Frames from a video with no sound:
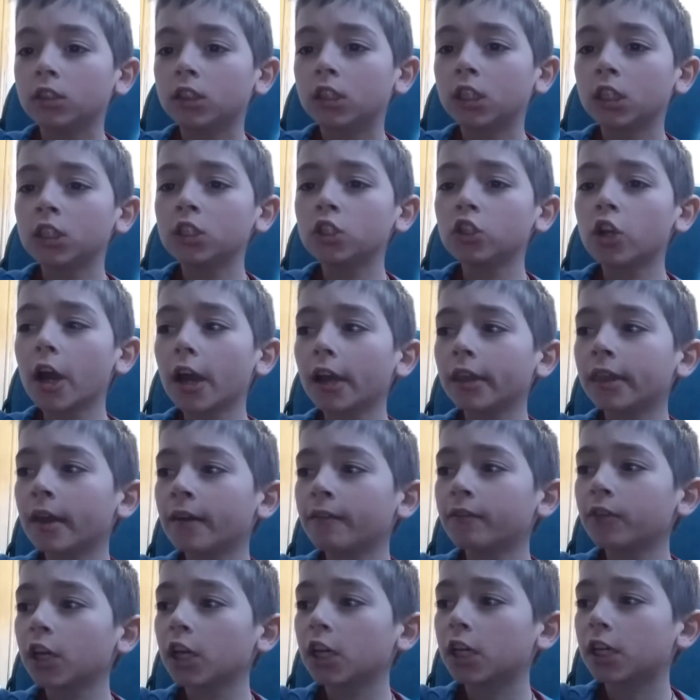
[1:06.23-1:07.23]
the 90s? Did you guys
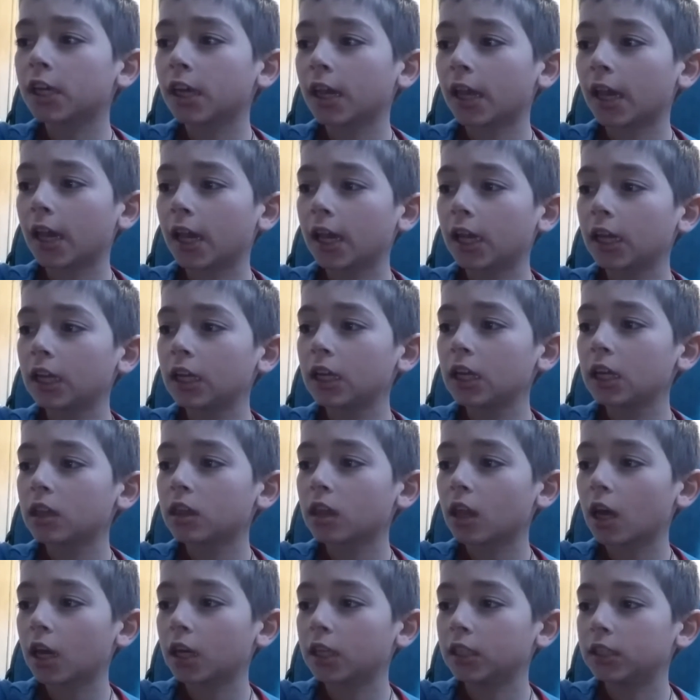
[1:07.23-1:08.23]
have like
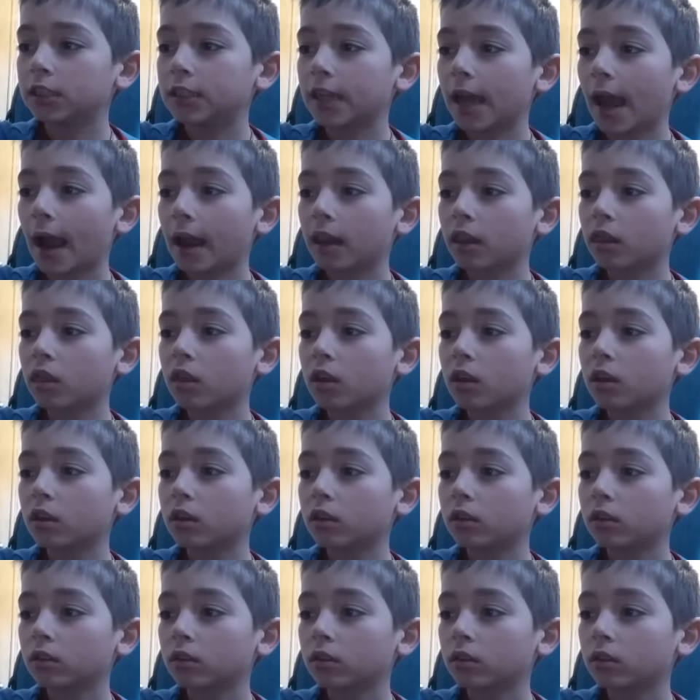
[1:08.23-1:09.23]
80s like
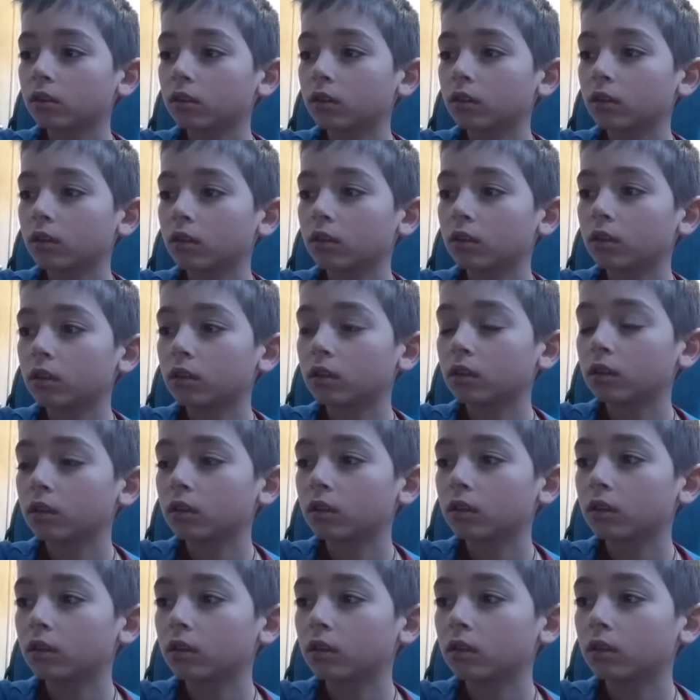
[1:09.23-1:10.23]
dancing?
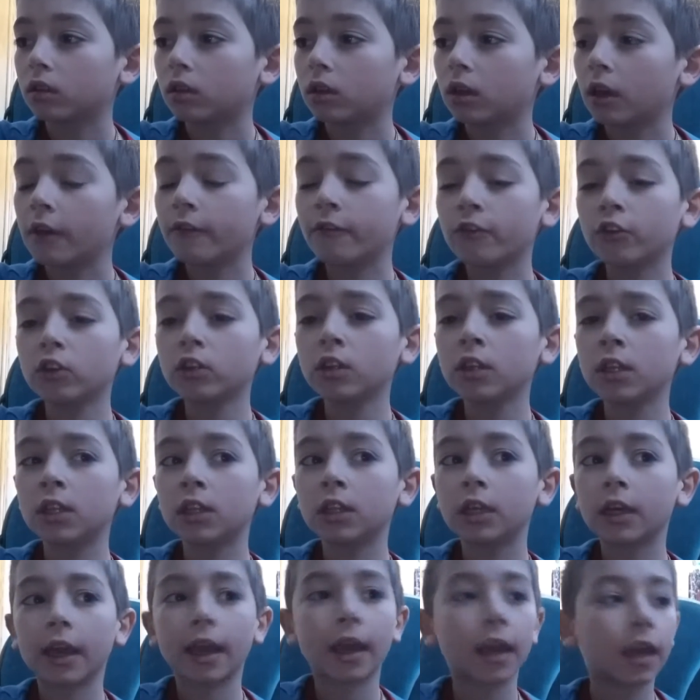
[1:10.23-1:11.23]
If it
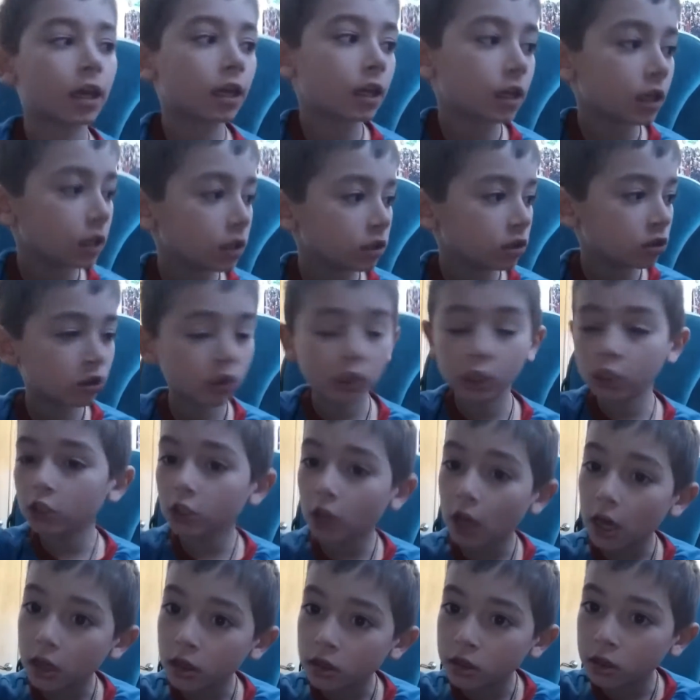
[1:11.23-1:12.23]
was in the 80s, do
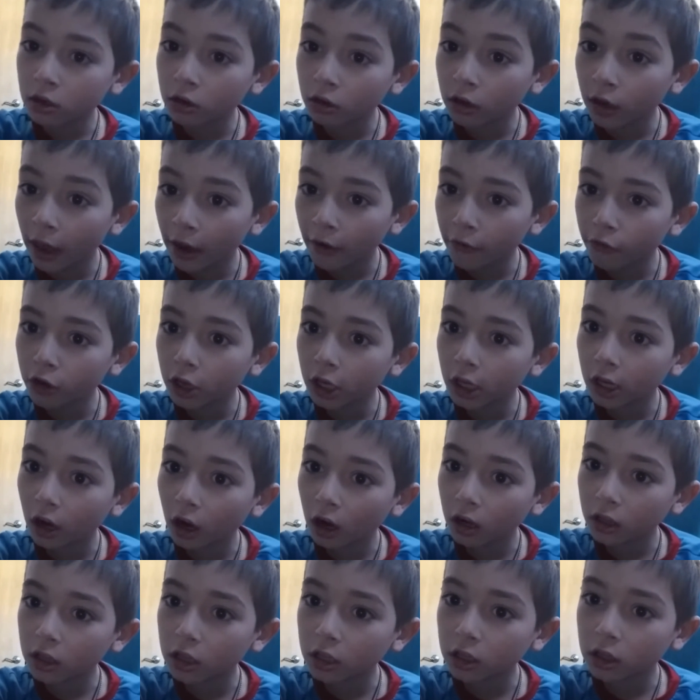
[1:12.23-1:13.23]
you guys still carry it
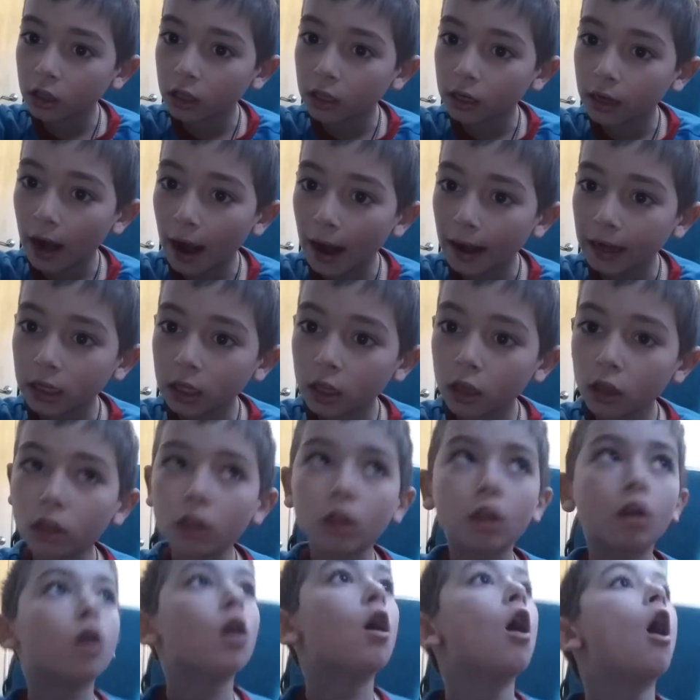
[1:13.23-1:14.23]
on in the
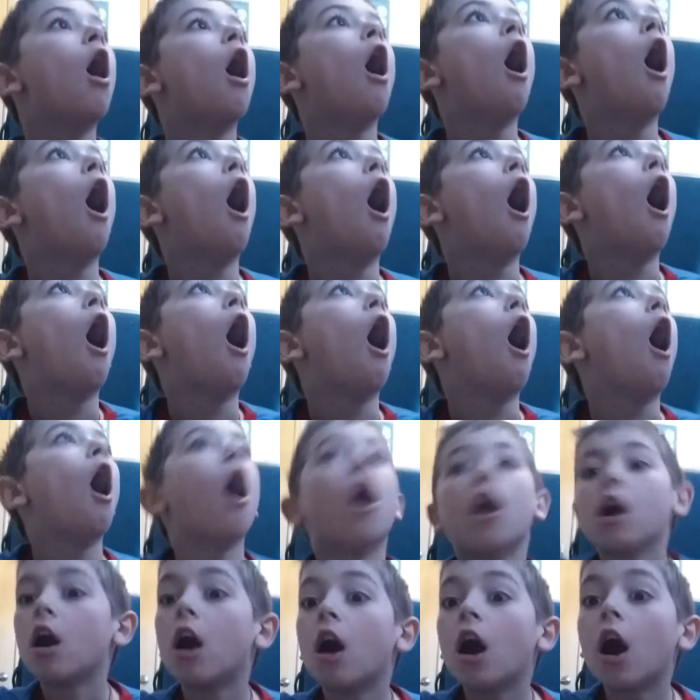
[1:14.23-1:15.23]
90s?
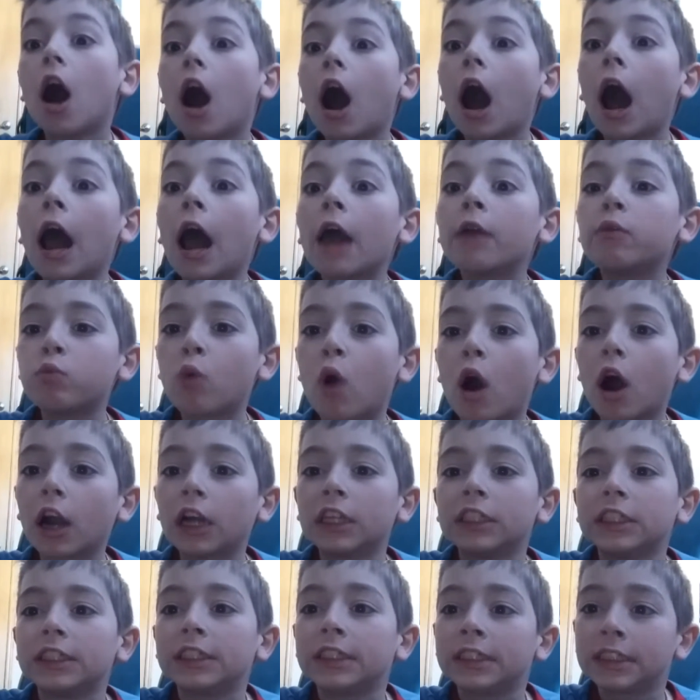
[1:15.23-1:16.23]
I wanna